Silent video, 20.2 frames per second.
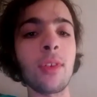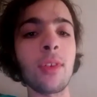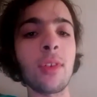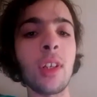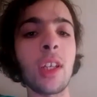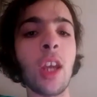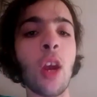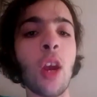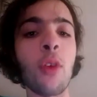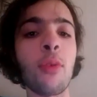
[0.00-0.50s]
I'm
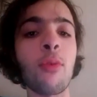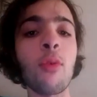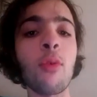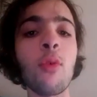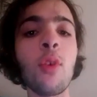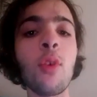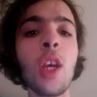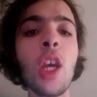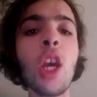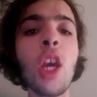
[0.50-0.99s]
going to go
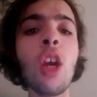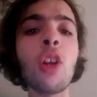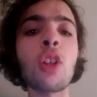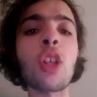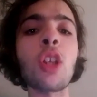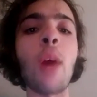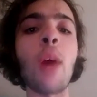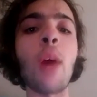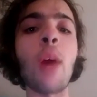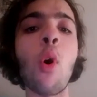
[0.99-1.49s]
through
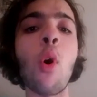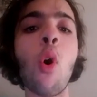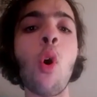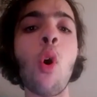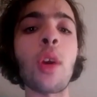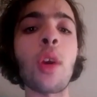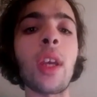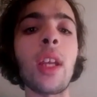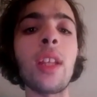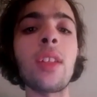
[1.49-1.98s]
Tom
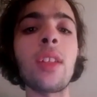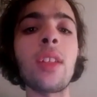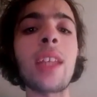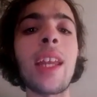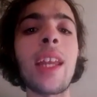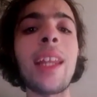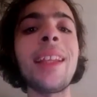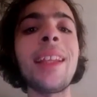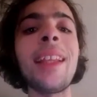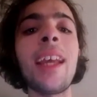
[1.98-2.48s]
Hawkins
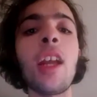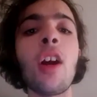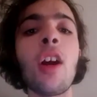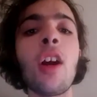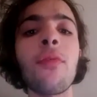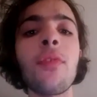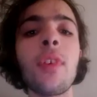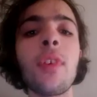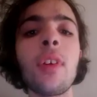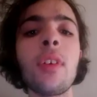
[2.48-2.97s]
getting let
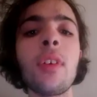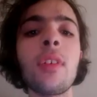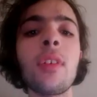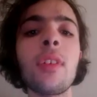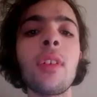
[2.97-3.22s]
off for